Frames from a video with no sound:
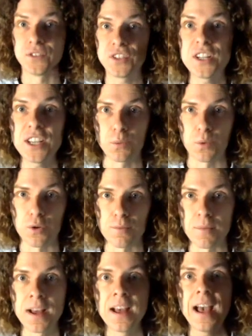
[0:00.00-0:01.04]
sitting room.
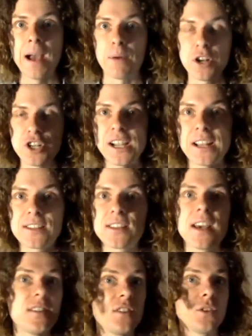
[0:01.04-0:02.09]
And when she gets
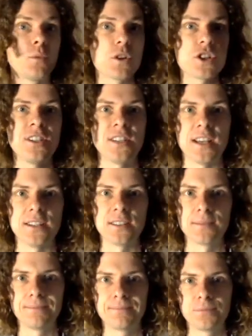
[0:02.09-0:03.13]
there, this is what she
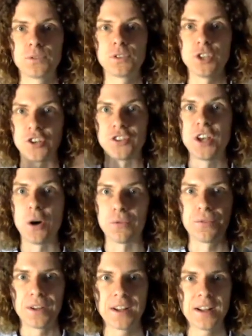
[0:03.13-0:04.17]
says to herself.
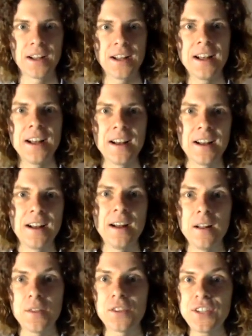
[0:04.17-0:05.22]

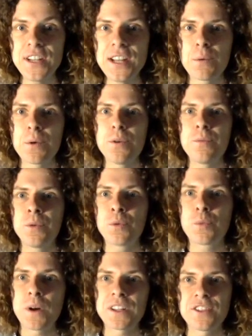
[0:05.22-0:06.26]
The sitting room
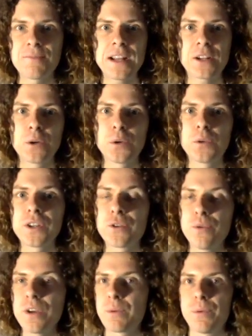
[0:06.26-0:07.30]
would once have been called a
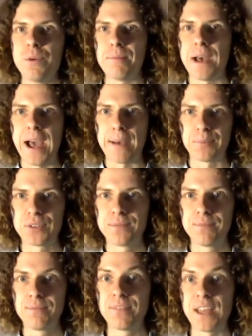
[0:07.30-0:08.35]
drawing room, perhaps.
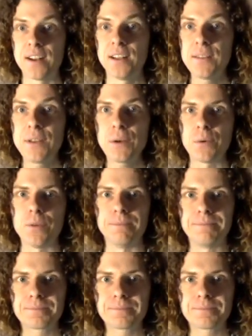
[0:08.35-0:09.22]
then a living room.